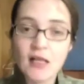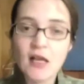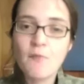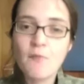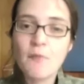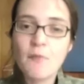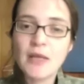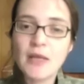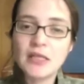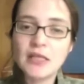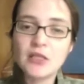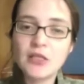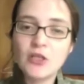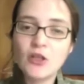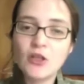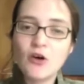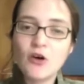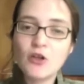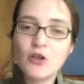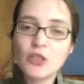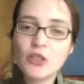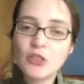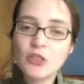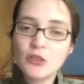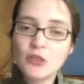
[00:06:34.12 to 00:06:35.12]
But
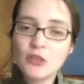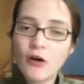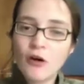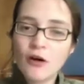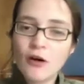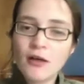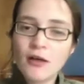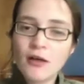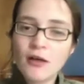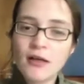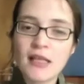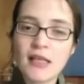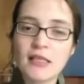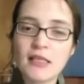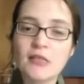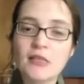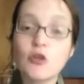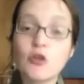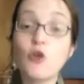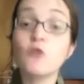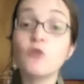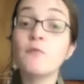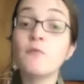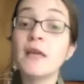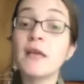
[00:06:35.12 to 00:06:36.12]

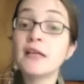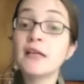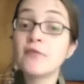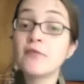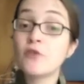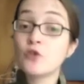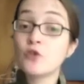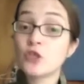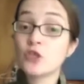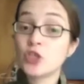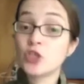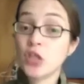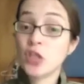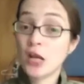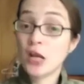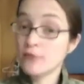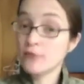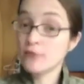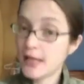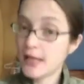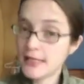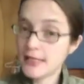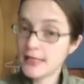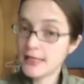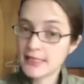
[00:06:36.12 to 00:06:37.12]
don't make those
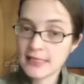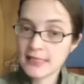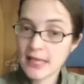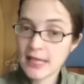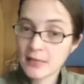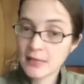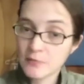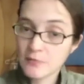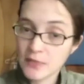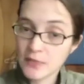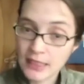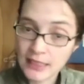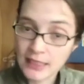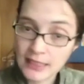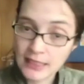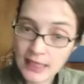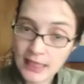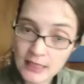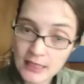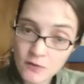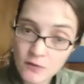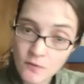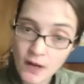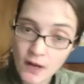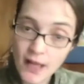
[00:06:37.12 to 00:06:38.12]
generalized statements in
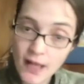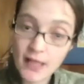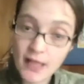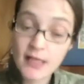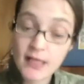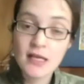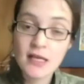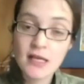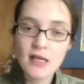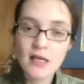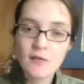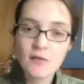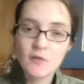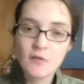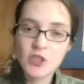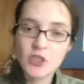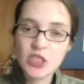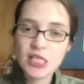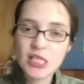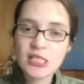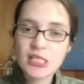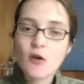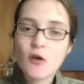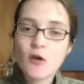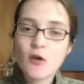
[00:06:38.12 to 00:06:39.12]
any way, but
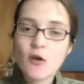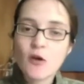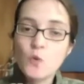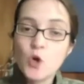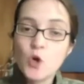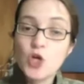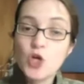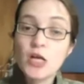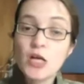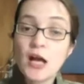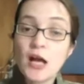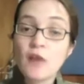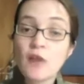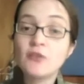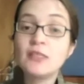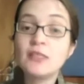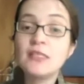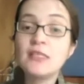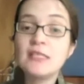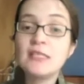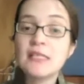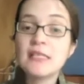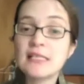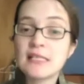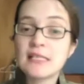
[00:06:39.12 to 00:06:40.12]
just work out the
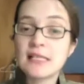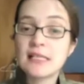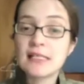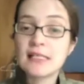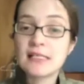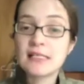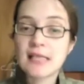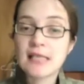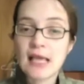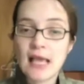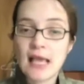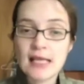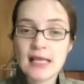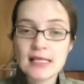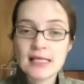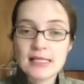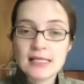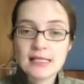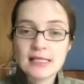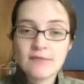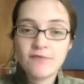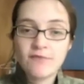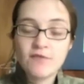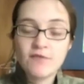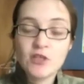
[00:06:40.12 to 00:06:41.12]
details
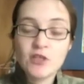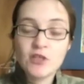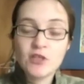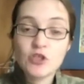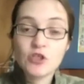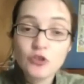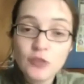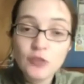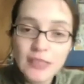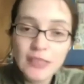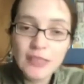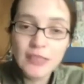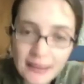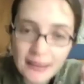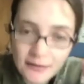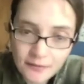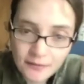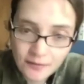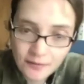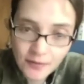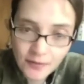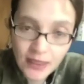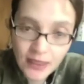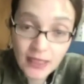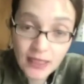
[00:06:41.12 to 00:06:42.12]
as visually
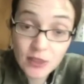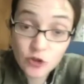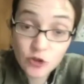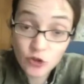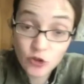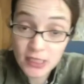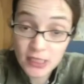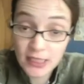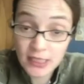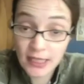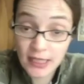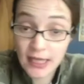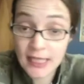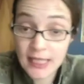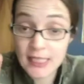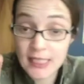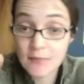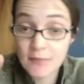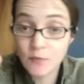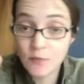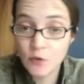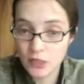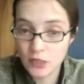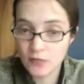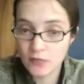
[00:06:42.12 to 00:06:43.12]
interesting as
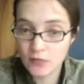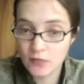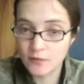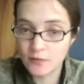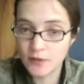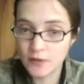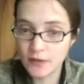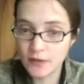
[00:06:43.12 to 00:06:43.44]
possible.